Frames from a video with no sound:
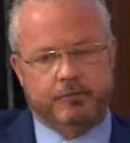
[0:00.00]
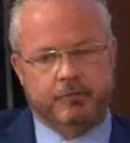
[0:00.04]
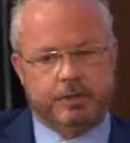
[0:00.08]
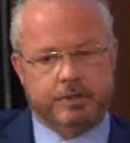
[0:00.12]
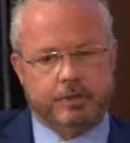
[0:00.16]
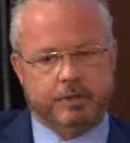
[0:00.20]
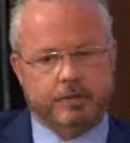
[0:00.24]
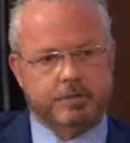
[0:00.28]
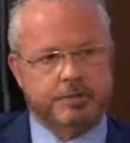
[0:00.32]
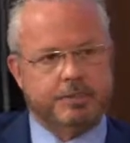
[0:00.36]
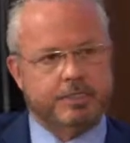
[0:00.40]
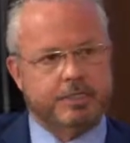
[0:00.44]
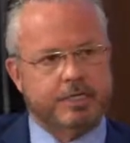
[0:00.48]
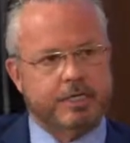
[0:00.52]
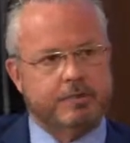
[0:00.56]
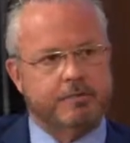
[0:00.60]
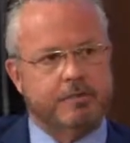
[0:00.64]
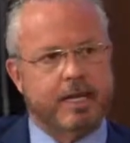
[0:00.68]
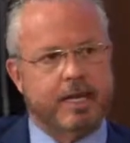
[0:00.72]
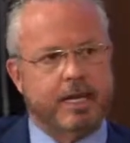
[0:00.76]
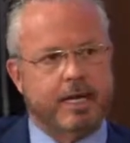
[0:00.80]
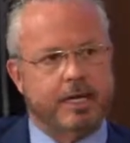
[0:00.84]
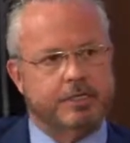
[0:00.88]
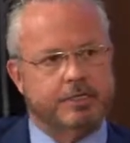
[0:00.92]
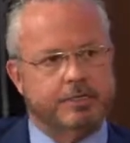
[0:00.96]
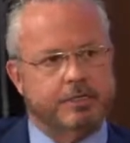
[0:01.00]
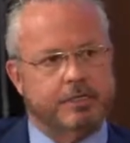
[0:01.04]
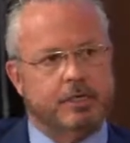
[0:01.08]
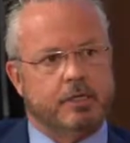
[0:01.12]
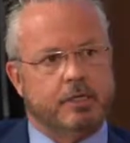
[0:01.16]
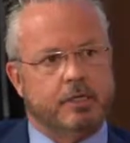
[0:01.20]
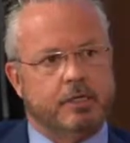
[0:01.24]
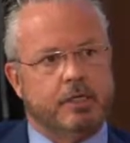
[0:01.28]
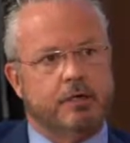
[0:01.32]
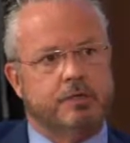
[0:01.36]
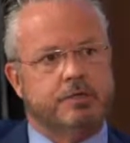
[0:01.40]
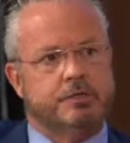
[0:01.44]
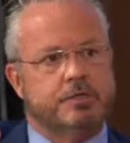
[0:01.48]
And if we don't see a match,
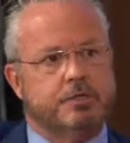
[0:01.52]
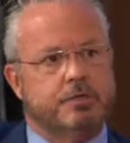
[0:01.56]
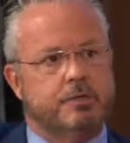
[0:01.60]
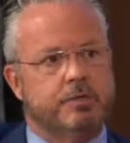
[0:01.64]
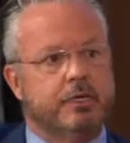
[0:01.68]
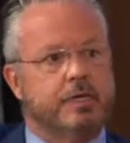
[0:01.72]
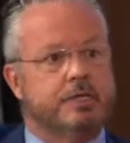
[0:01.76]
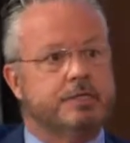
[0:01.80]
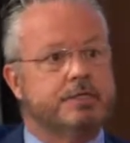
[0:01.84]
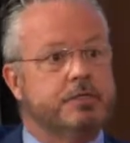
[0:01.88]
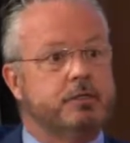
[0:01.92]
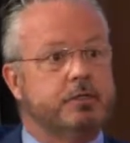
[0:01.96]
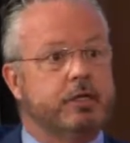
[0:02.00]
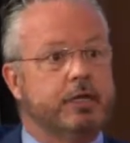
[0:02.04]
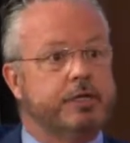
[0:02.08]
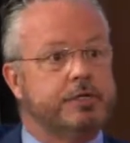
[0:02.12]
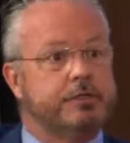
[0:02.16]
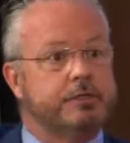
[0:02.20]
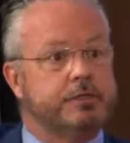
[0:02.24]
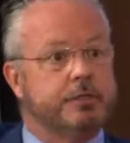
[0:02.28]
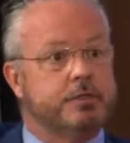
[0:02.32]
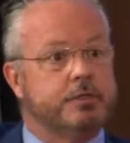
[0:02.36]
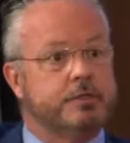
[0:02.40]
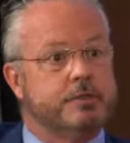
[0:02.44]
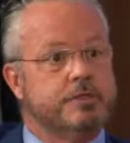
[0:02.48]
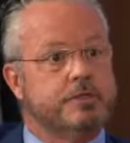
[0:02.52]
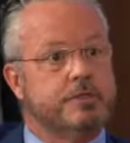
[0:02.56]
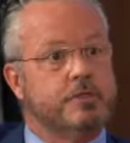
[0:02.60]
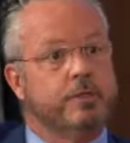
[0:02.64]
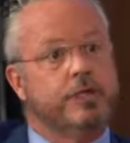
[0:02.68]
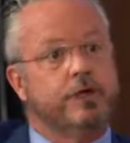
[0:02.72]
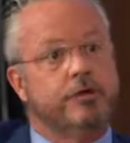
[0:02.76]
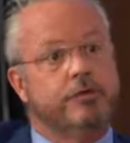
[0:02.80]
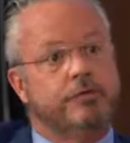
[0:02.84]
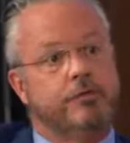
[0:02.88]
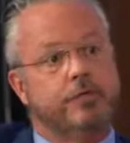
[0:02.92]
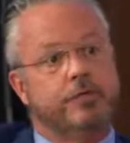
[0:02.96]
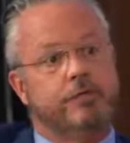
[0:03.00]
then it goes to an escalation. So
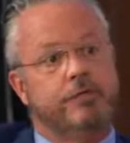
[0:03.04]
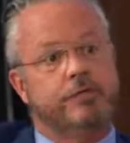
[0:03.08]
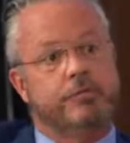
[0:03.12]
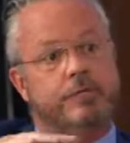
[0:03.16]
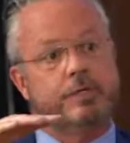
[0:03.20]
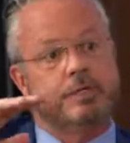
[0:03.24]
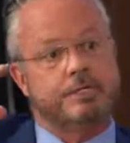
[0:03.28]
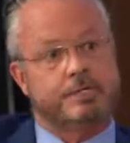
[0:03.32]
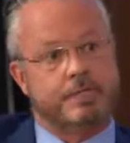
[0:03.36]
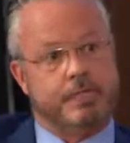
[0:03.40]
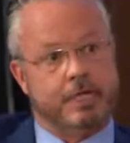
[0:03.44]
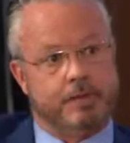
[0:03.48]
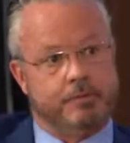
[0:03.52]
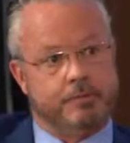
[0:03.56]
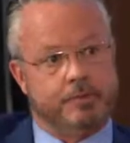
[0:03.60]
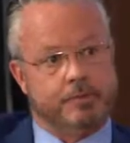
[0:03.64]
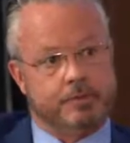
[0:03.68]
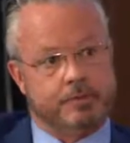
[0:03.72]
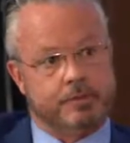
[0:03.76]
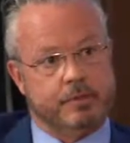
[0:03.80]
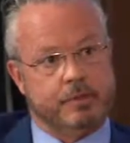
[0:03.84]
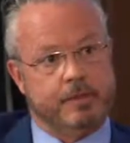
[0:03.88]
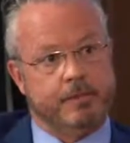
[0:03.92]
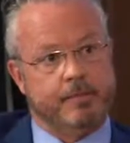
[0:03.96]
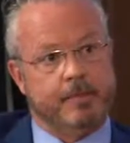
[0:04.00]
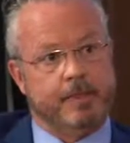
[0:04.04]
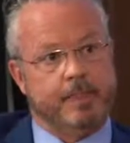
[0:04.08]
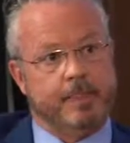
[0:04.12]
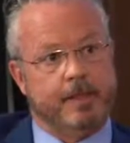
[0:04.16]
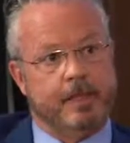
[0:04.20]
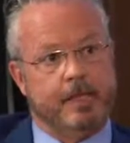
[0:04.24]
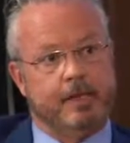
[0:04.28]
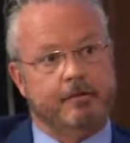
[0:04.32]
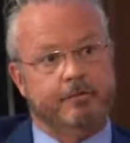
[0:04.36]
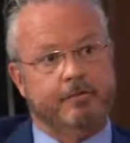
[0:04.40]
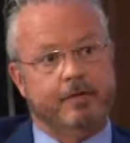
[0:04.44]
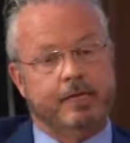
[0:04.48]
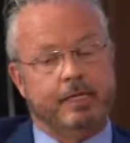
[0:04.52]
we go through 3 steps.
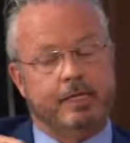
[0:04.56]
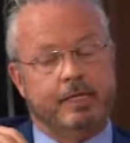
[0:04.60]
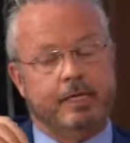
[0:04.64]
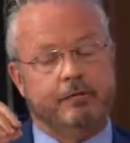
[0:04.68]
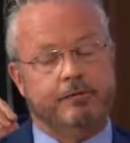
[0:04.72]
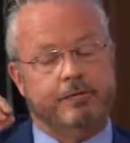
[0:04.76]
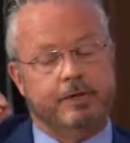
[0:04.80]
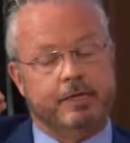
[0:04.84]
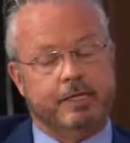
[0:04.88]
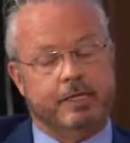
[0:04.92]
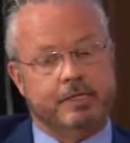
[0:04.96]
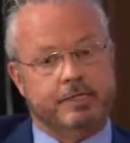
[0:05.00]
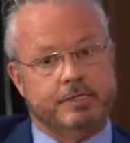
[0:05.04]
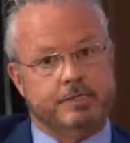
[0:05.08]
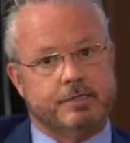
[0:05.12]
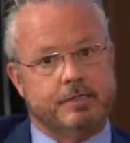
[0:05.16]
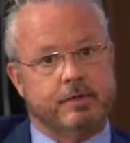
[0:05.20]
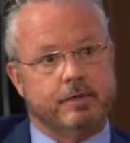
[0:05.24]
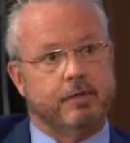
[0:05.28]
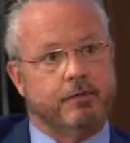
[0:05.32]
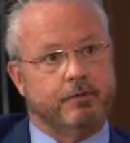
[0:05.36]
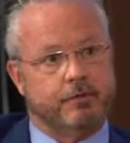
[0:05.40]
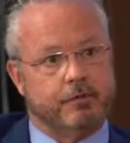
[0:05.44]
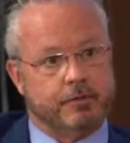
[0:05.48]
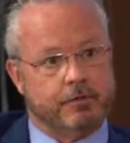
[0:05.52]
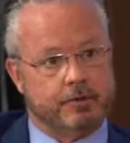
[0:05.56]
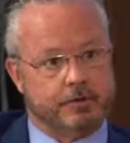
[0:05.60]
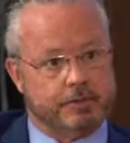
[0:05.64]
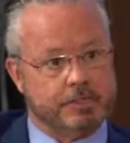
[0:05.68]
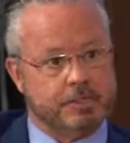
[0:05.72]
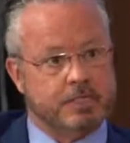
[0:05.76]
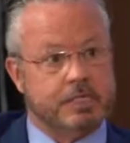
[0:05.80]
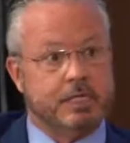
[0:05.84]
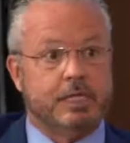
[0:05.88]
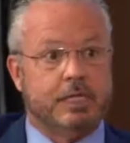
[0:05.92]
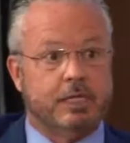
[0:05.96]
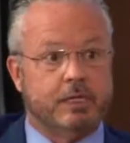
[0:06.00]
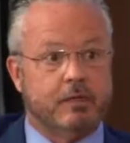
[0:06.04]
And if it gets to the
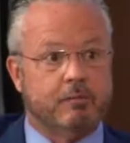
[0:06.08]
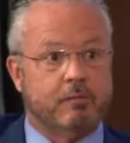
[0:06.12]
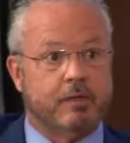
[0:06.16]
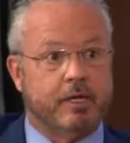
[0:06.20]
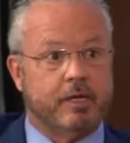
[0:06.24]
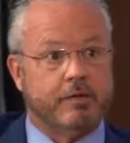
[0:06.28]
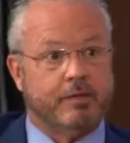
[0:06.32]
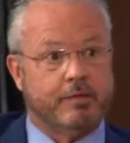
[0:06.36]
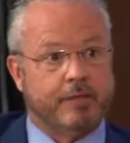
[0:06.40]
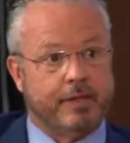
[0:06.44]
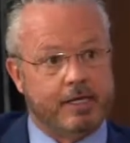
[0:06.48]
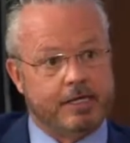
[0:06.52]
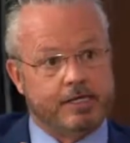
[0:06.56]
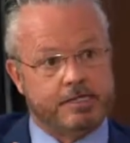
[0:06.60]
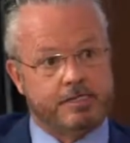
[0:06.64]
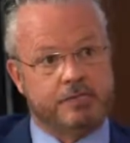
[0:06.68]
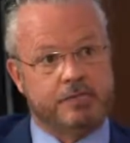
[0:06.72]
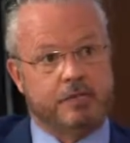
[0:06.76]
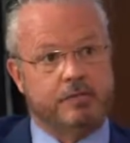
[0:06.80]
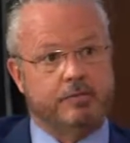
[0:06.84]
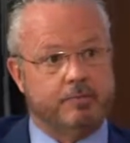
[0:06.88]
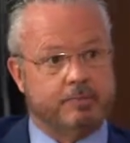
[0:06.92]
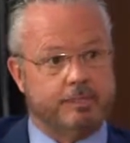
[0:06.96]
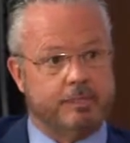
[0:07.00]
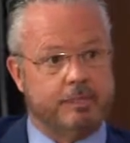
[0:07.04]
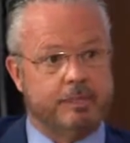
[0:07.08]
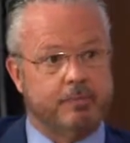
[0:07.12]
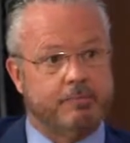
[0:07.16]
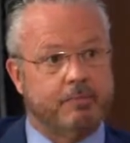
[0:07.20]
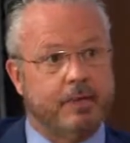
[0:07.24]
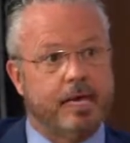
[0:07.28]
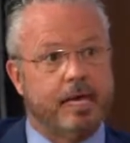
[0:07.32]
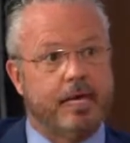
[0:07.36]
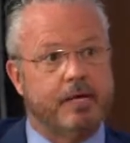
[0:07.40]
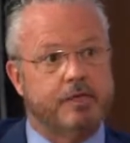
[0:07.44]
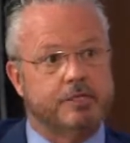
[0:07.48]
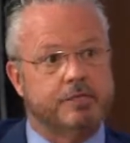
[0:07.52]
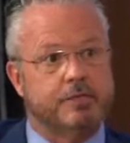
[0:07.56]
third team and they don't see a
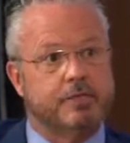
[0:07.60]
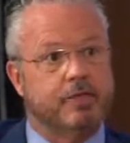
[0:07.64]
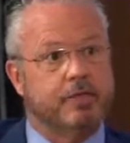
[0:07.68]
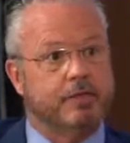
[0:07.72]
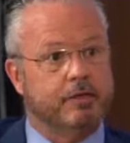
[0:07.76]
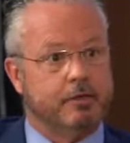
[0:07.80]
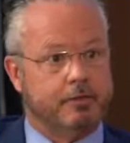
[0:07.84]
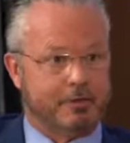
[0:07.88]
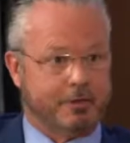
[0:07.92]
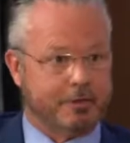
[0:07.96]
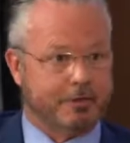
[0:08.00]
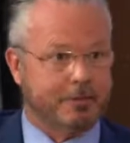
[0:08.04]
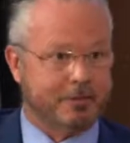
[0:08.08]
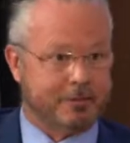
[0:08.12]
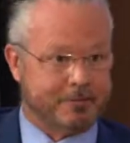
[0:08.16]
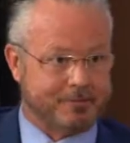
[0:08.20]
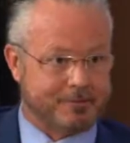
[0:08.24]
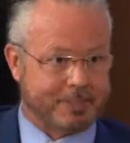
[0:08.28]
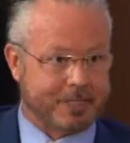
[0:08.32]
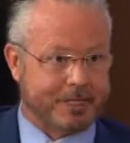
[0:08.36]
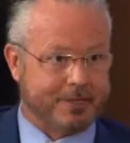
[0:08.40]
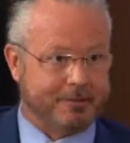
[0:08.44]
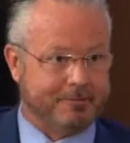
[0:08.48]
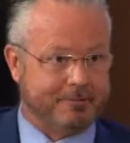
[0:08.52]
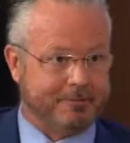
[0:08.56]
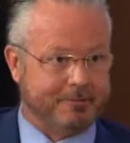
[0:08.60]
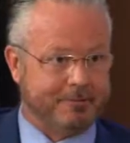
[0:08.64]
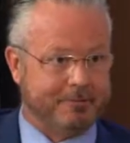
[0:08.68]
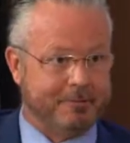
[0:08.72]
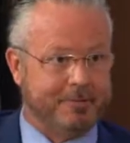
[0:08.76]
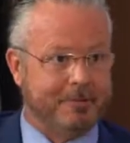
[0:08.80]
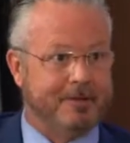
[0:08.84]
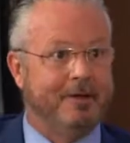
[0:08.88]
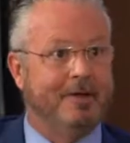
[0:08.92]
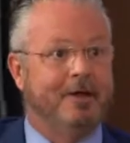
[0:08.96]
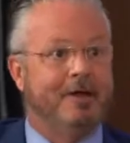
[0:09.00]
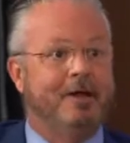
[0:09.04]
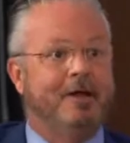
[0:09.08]
match, then the letter goes out.